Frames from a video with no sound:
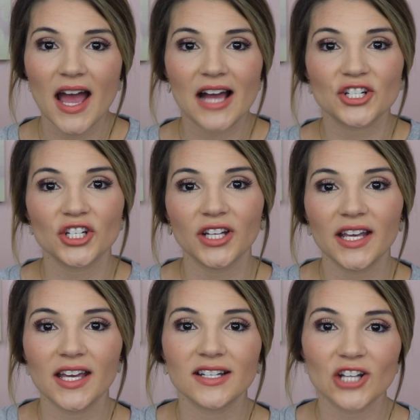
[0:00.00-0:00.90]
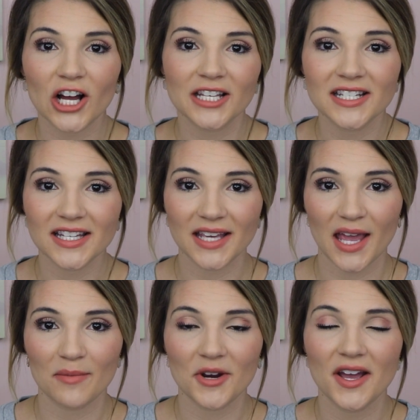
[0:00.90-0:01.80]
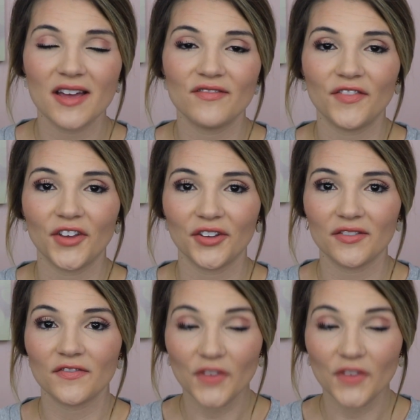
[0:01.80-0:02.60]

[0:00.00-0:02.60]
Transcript: actually talking to the camera and fil